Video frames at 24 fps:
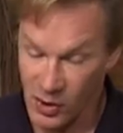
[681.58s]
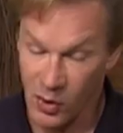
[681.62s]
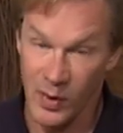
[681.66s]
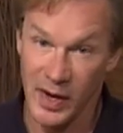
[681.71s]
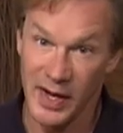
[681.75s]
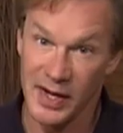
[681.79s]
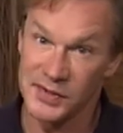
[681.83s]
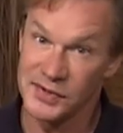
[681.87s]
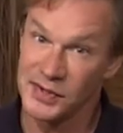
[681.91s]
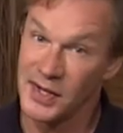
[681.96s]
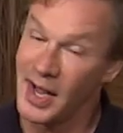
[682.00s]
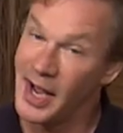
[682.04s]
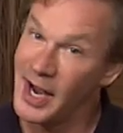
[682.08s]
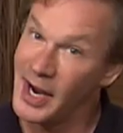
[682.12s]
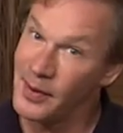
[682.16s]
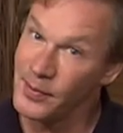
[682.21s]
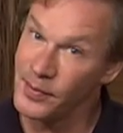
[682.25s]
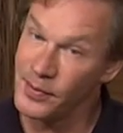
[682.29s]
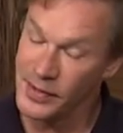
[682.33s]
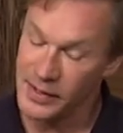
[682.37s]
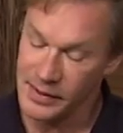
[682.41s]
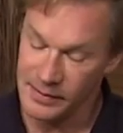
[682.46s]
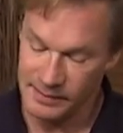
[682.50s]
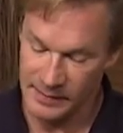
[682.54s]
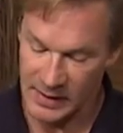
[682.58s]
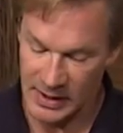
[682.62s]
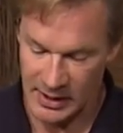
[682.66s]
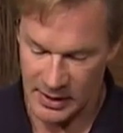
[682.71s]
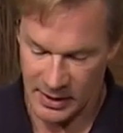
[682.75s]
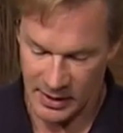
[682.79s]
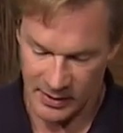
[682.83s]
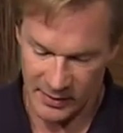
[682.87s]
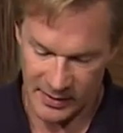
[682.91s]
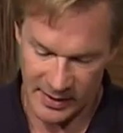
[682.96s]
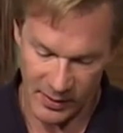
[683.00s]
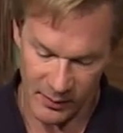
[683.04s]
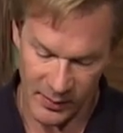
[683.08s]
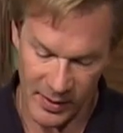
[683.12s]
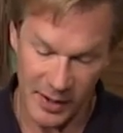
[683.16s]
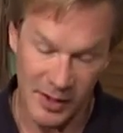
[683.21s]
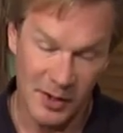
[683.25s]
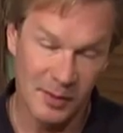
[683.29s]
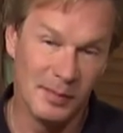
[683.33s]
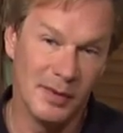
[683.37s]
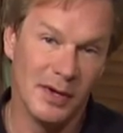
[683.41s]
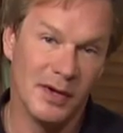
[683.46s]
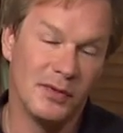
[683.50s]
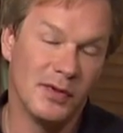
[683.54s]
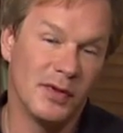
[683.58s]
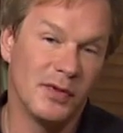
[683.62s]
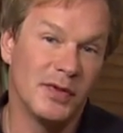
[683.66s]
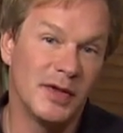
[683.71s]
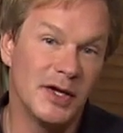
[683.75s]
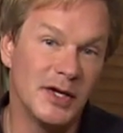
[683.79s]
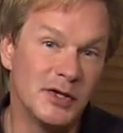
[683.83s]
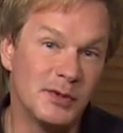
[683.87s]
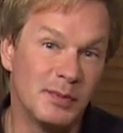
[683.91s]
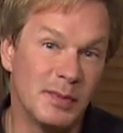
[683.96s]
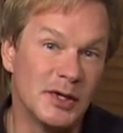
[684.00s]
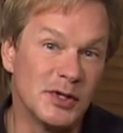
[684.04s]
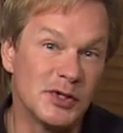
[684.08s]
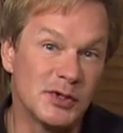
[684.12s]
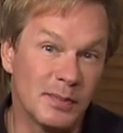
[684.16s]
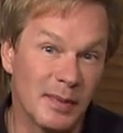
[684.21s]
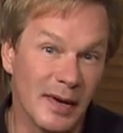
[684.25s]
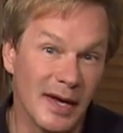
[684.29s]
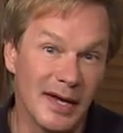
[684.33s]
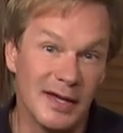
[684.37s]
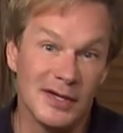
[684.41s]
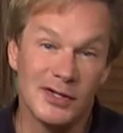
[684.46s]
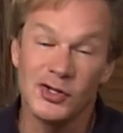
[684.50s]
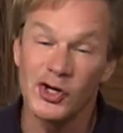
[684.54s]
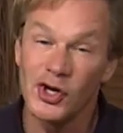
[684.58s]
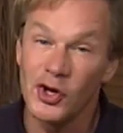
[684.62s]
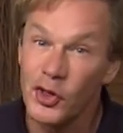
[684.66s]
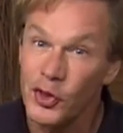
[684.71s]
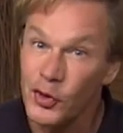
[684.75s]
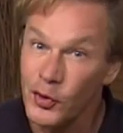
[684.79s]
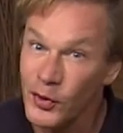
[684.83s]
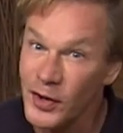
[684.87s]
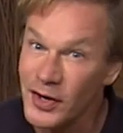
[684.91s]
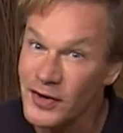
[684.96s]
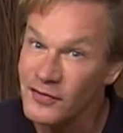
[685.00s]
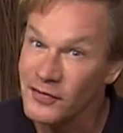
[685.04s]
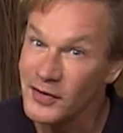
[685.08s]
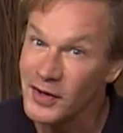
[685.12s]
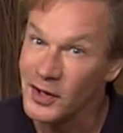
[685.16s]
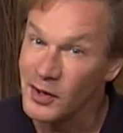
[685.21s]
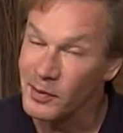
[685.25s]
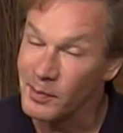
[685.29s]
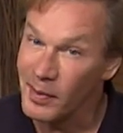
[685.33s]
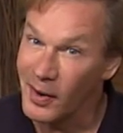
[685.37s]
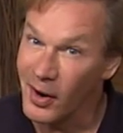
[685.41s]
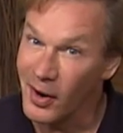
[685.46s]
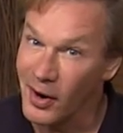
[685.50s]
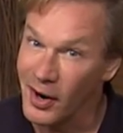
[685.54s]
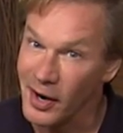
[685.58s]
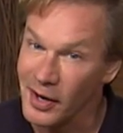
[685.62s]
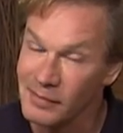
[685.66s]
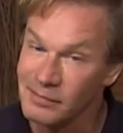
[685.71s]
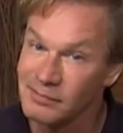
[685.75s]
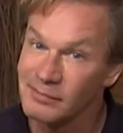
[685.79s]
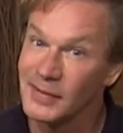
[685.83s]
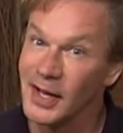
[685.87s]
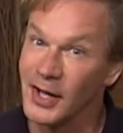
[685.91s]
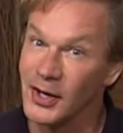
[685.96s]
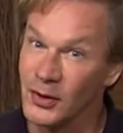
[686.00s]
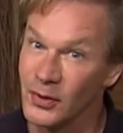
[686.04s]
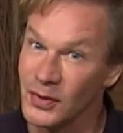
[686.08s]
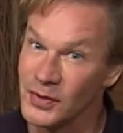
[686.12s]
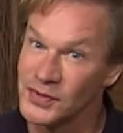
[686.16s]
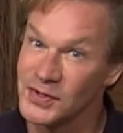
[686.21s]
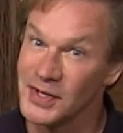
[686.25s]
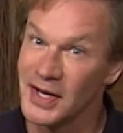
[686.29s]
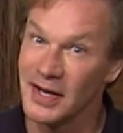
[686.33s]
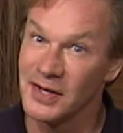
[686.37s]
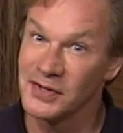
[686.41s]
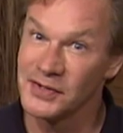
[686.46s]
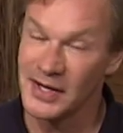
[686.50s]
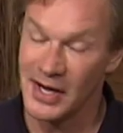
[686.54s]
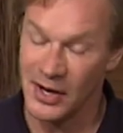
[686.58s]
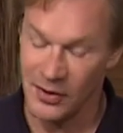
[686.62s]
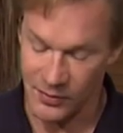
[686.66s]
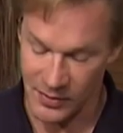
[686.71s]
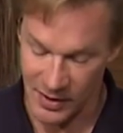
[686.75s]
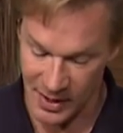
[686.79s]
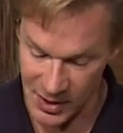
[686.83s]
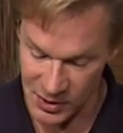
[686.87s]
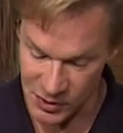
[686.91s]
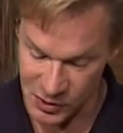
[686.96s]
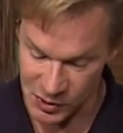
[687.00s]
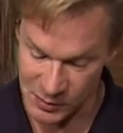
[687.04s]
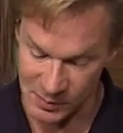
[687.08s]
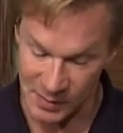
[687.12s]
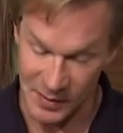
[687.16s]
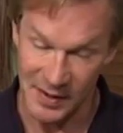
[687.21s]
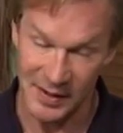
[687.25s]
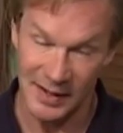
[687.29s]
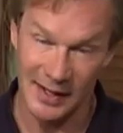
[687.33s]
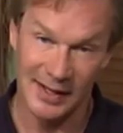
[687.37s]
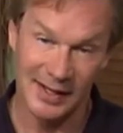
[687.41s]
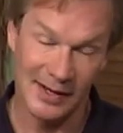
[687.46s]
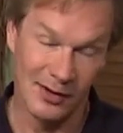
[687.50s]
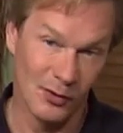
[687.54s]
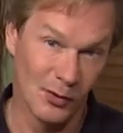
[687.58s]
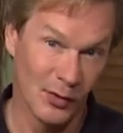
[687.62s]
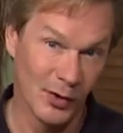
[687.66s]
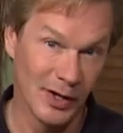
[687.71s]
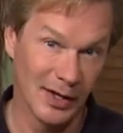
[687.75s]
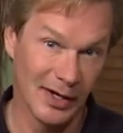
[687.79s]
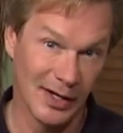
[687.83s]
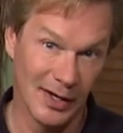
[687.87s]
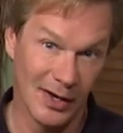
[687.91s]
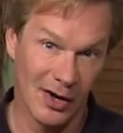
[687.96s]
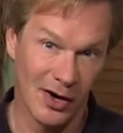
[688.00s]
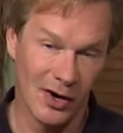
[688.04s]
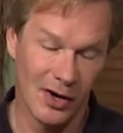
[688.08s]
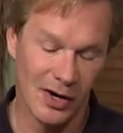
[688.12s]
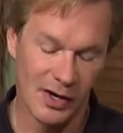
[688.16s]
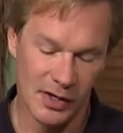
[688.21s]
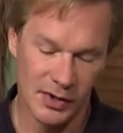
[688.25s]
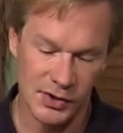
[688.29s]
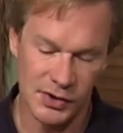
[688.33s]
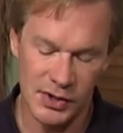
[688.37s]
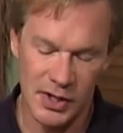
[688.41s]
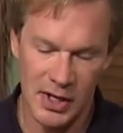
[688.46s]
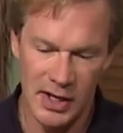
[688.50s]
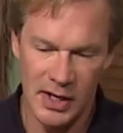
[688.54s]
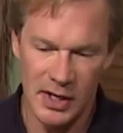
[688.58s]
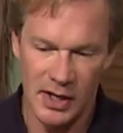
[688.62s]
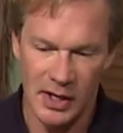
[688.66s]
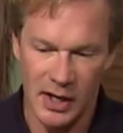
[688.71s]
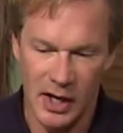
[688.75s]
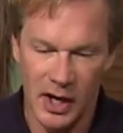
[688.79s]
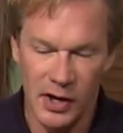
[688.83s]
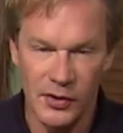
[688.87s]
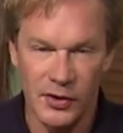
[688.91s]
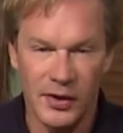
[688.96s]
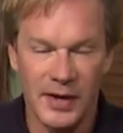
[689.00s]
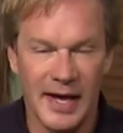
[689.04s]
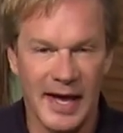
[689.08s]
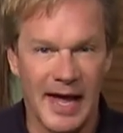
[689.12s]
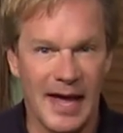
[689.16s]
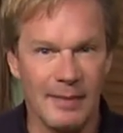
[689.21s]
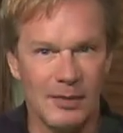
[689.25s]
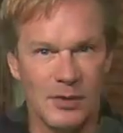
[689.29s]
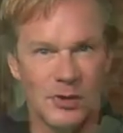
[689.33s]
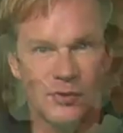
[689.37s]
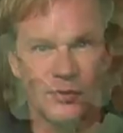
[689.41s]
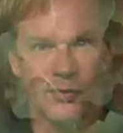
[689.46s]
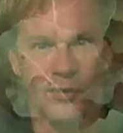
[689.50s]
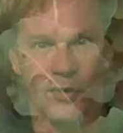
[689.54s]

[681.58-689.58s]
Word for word: O S hybrid, they recommend that these be spaced three feet apart. I know it sounds outrageous, but they can get really large. Other cabbage